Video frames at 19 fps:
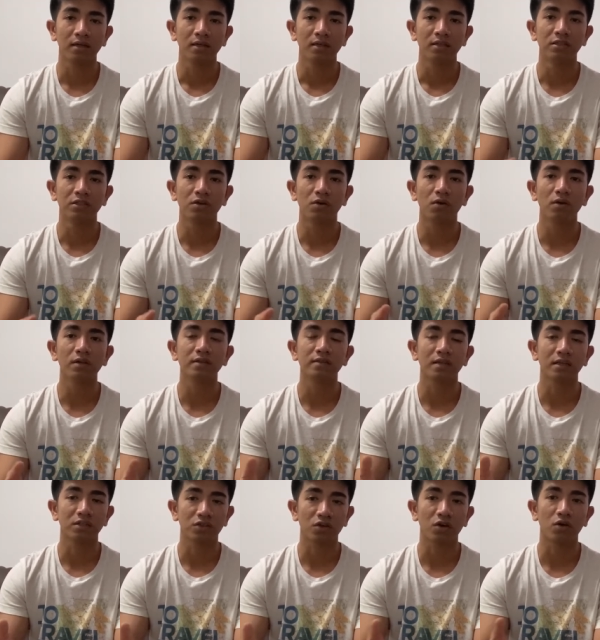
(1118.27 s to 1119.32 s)
the holy
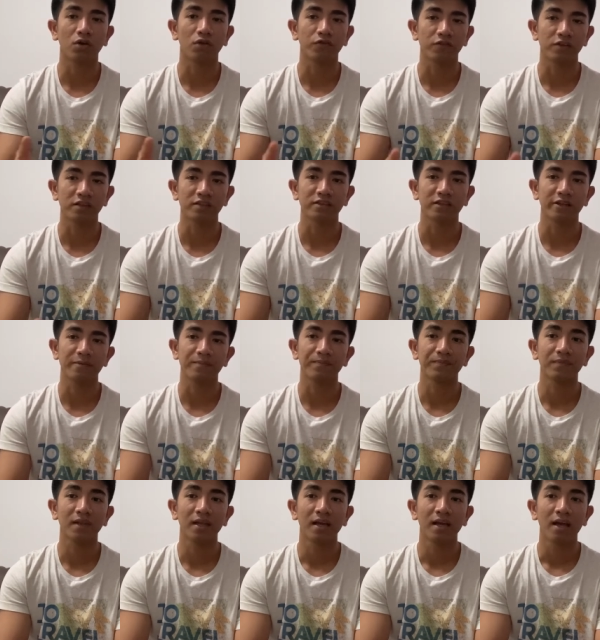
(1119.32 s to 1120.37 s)
center of Islam,
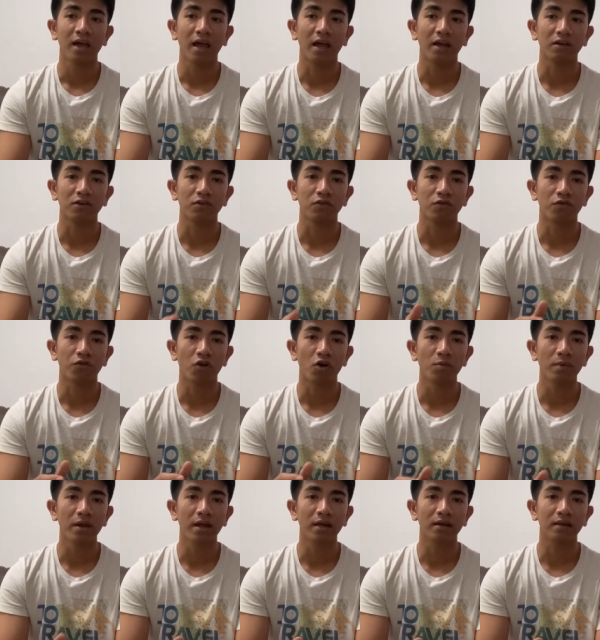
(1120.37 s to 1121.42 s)
and
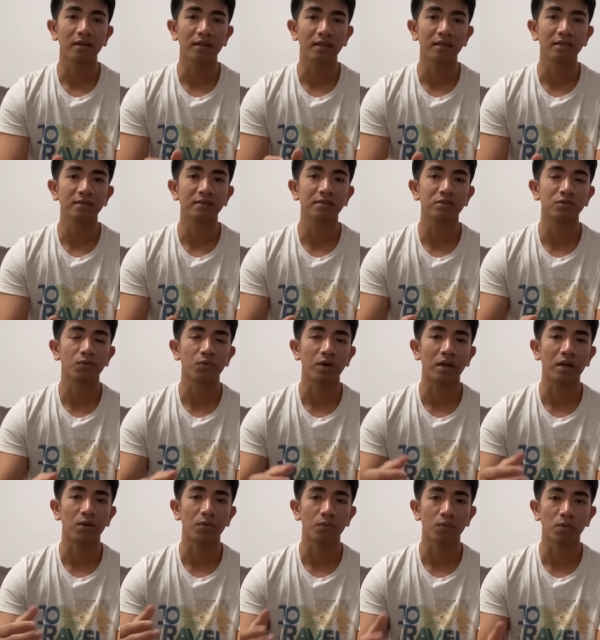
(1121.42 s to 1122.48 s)
from at least
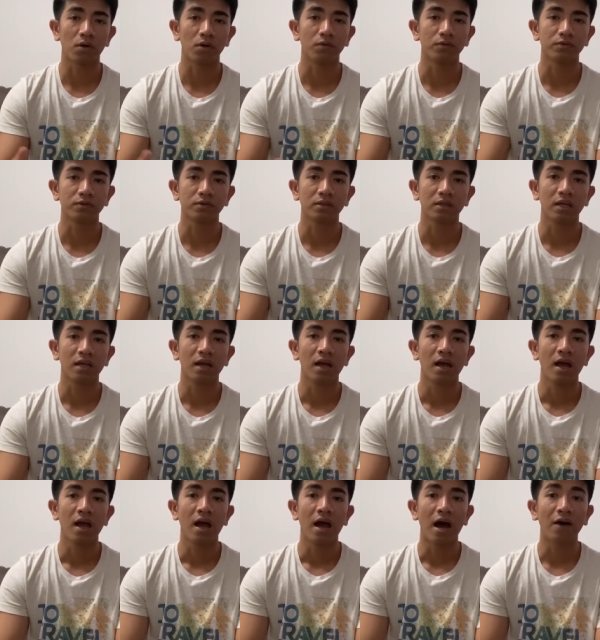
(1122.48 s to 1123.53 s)
three rows.
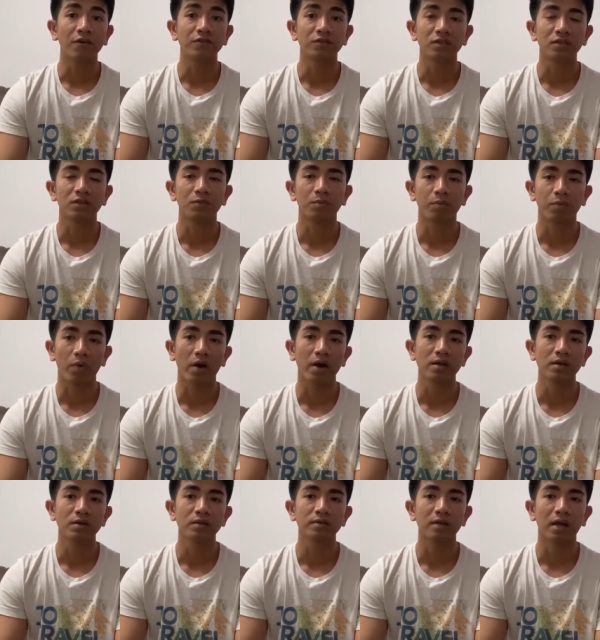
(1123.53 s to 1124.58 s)
After the
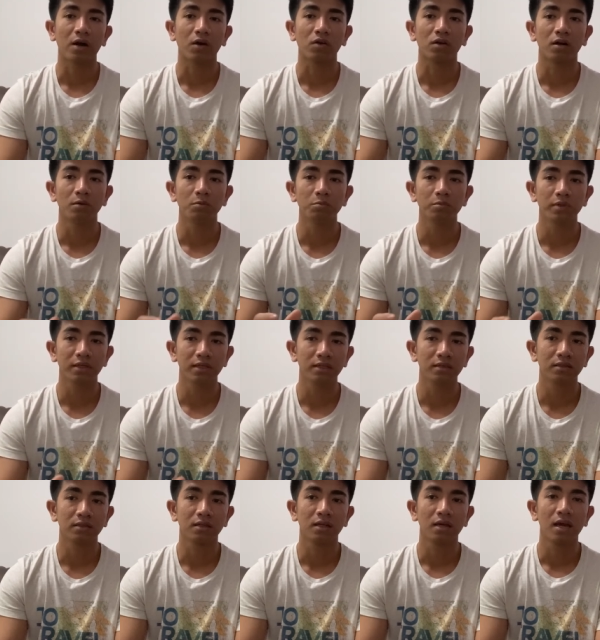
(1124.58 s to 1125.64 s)
prayers are complete,
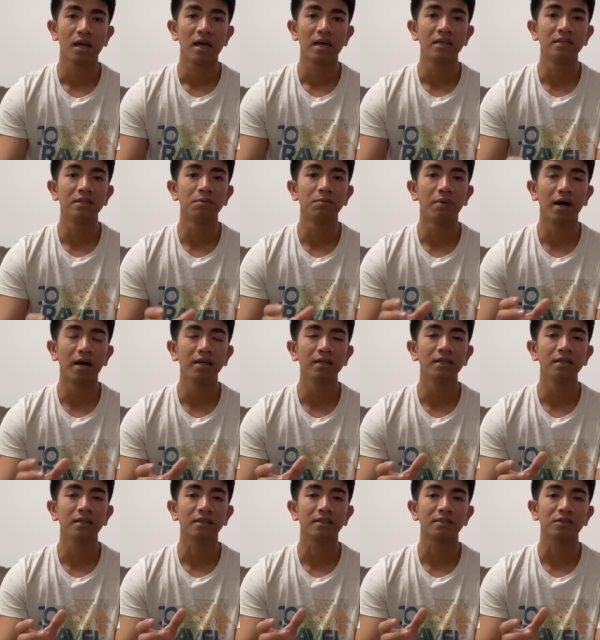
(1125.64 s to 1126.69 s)
the body
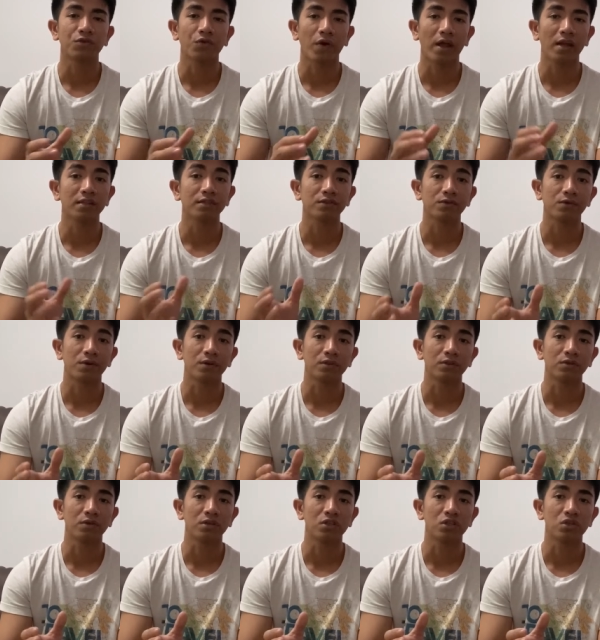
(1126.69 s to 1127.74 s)
is transferred
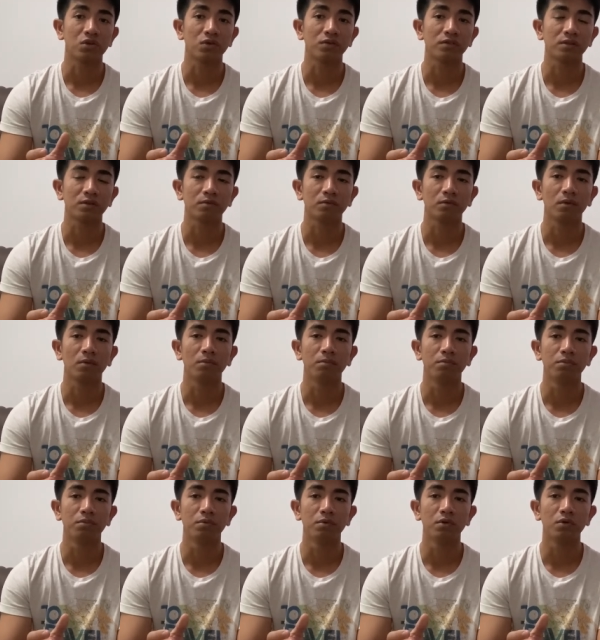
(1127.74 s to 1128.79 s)
to the chosen
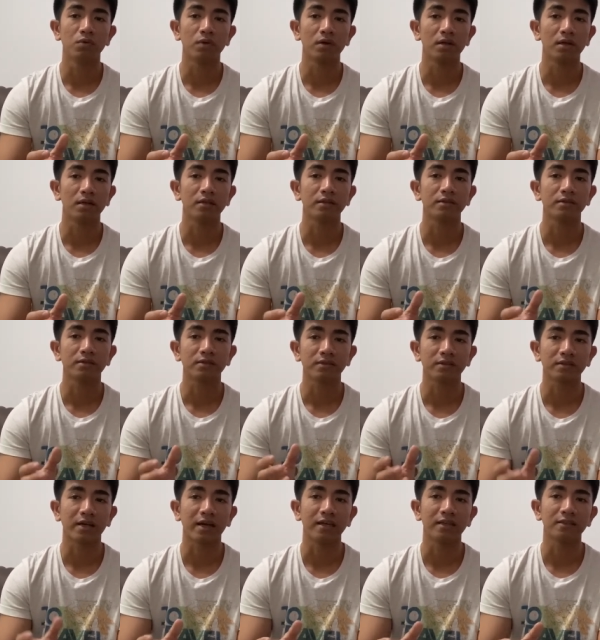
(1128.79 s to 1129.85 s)
burial
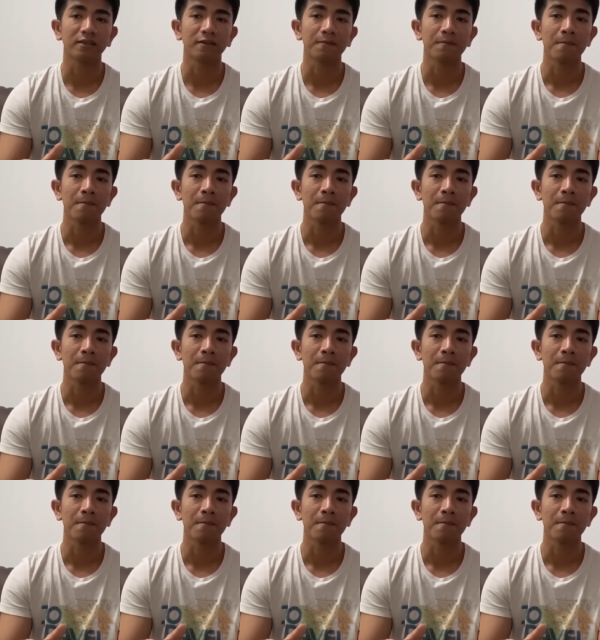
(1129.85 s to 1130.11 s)
site.